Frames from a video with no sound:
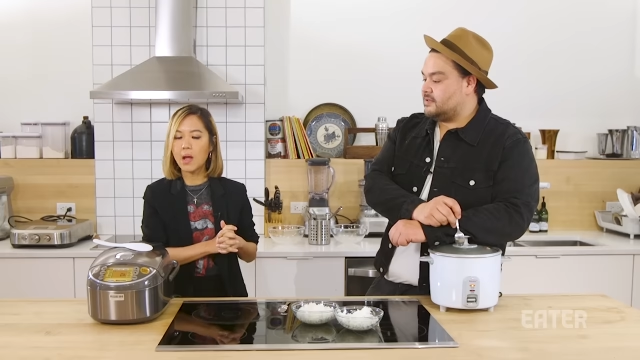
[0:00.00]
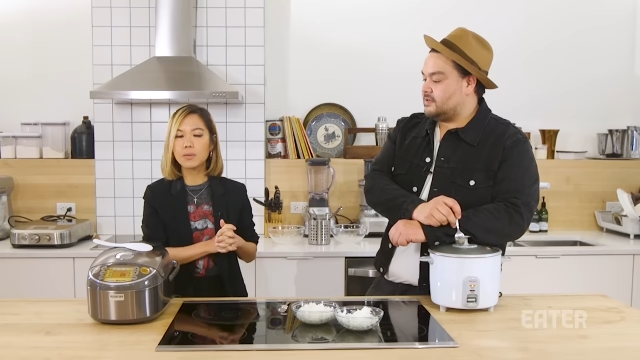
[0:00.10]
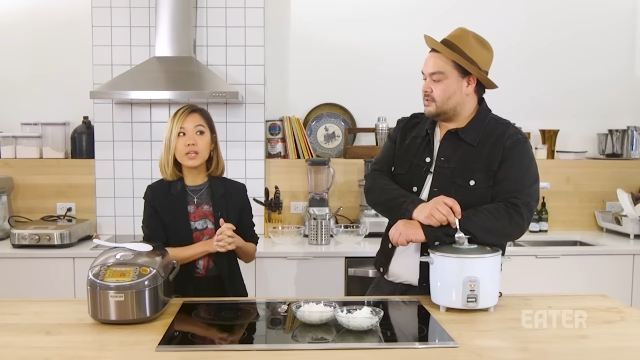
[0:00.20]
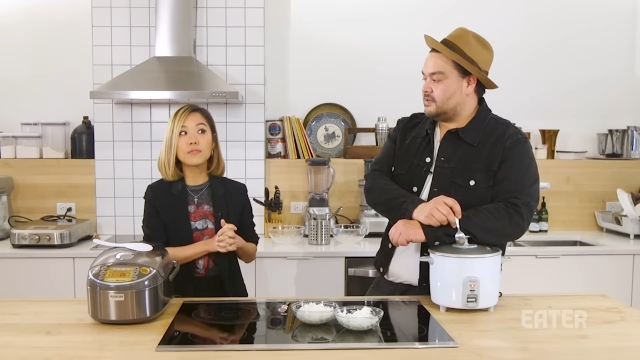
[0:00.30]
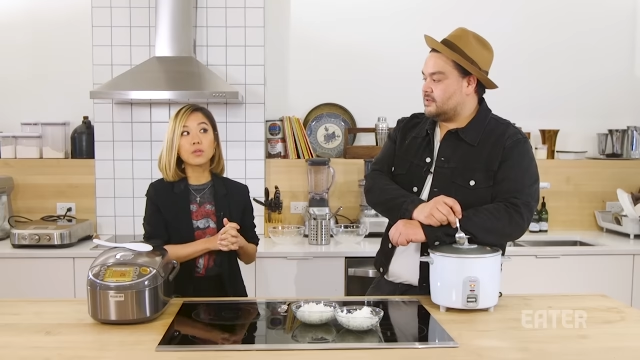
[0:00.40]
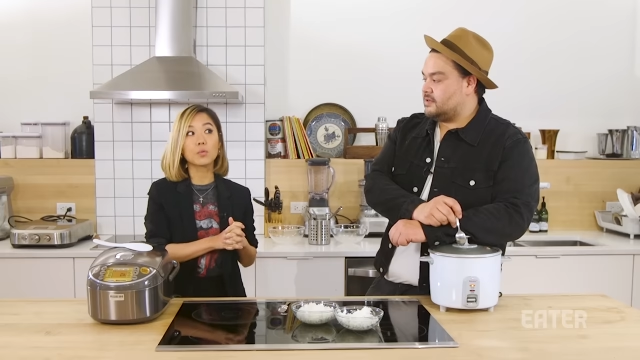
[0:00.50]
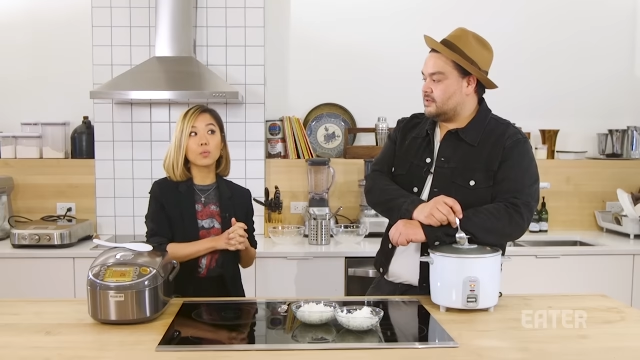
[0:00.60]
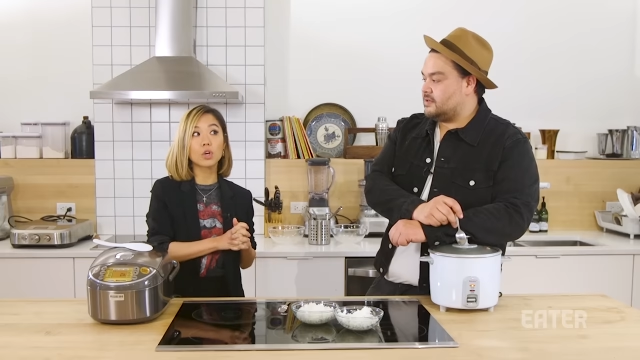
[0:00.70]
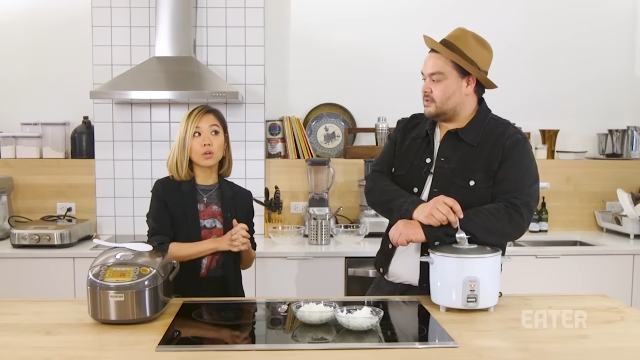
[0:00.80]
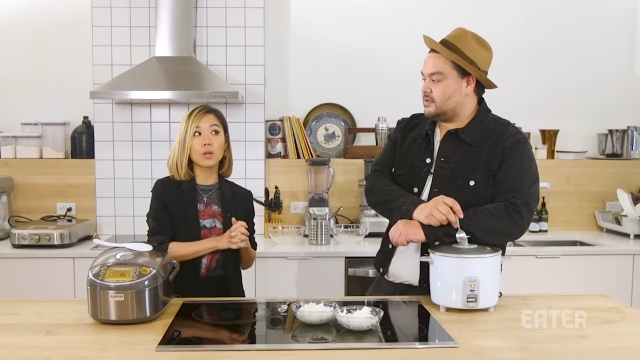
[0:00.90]
Speaker 1: I would say if you're
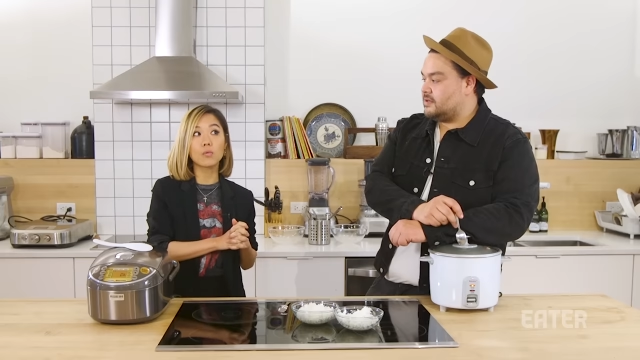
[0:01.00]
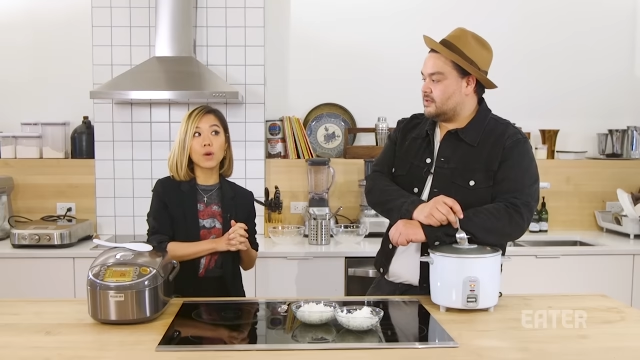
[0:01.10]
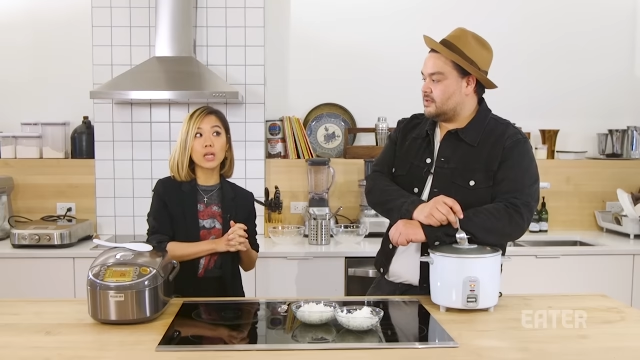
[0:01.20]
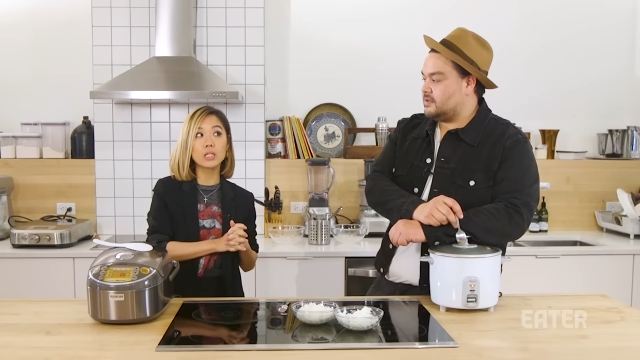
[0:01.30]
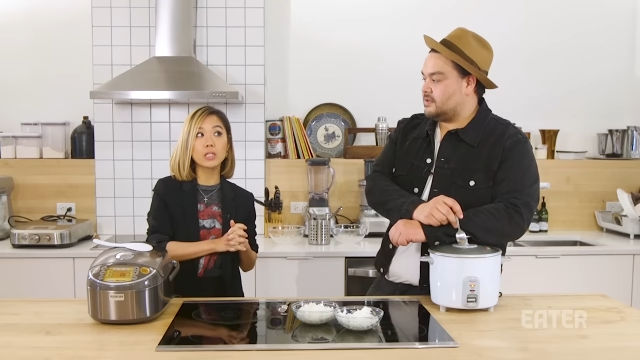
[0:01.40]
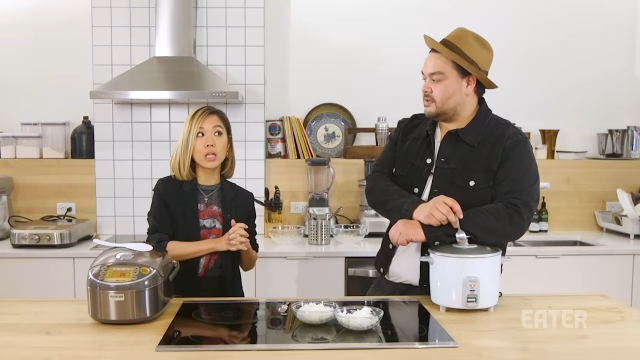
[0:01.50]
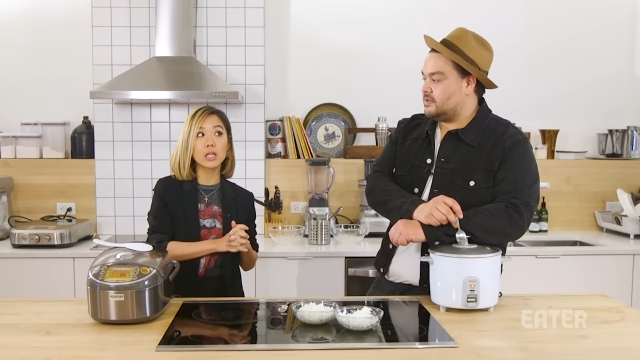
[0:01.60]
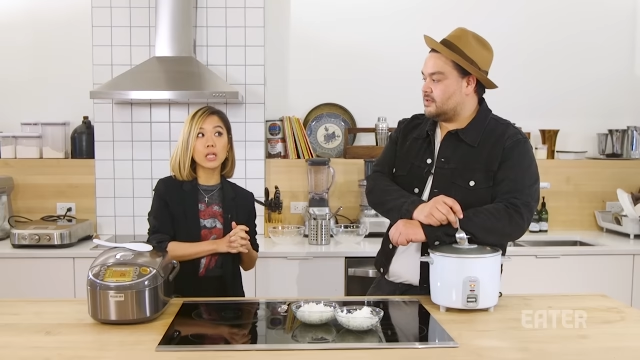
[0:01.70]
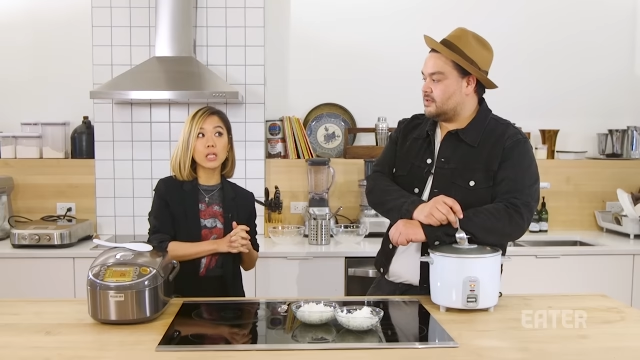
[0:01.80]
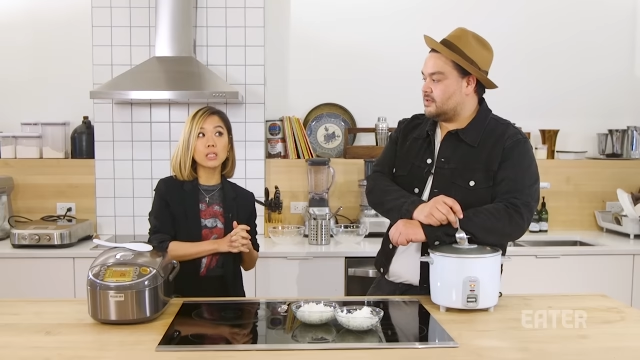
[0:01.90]
cooking rice
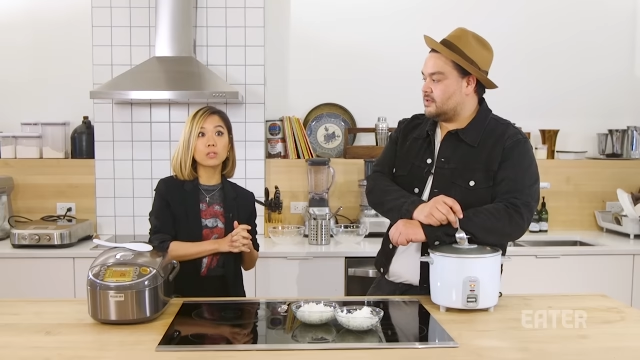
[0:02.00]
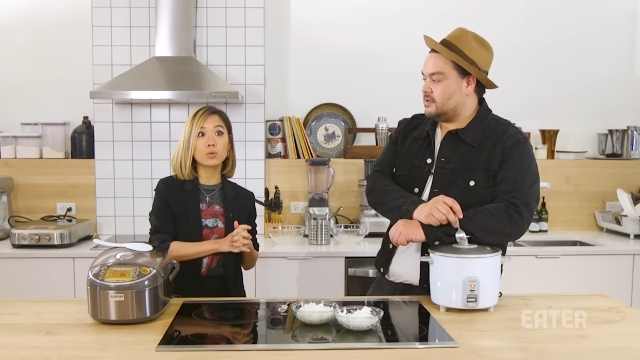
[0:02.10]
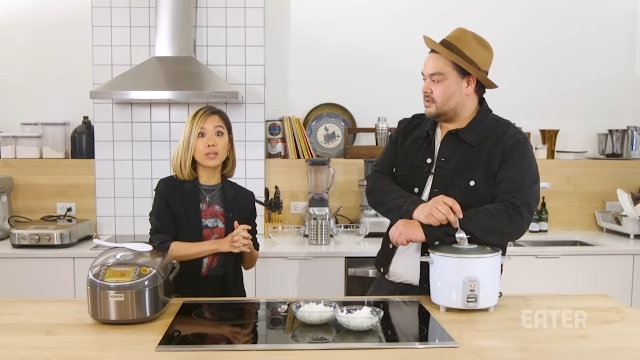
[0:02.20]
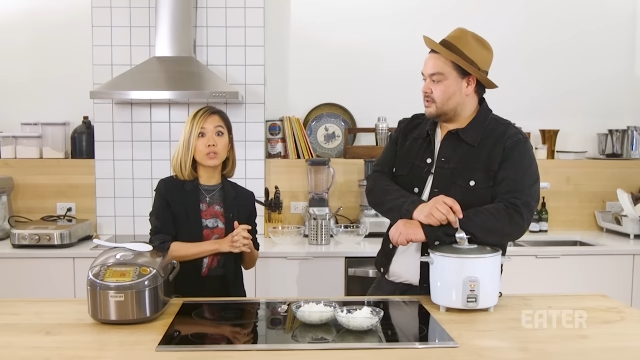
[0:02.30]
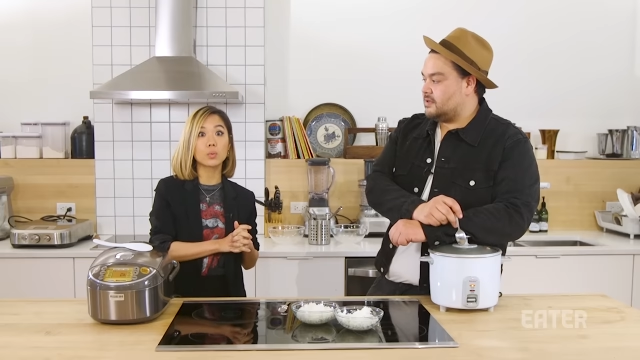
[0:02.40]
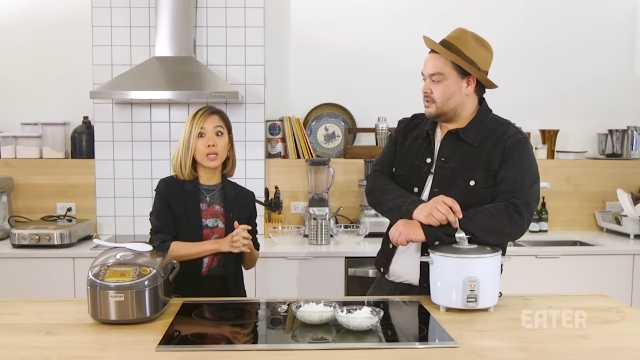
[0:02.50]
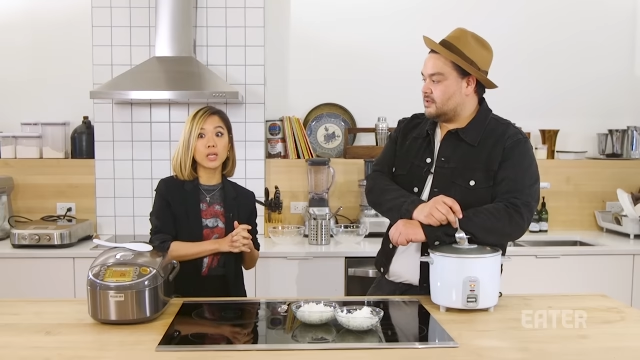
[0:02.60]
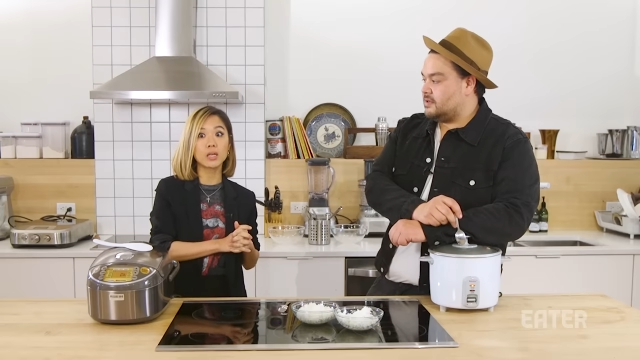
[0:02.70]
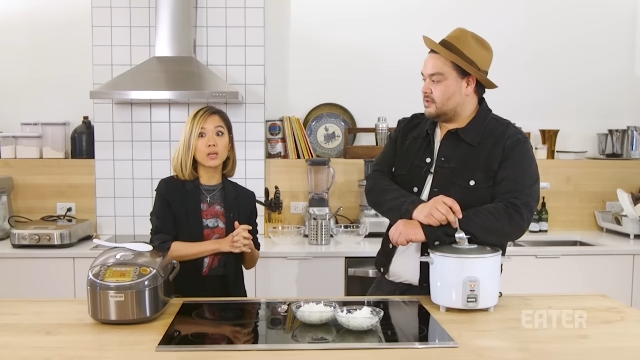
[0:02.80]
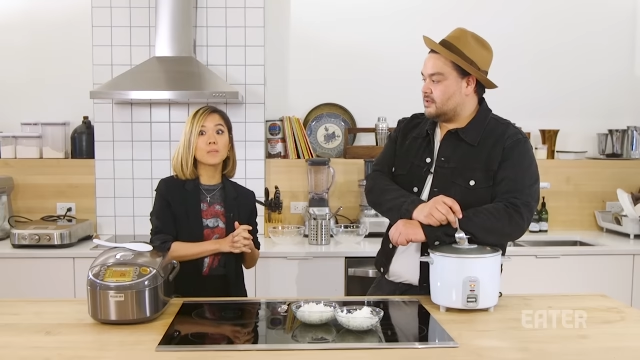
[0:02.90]
at least twice a week,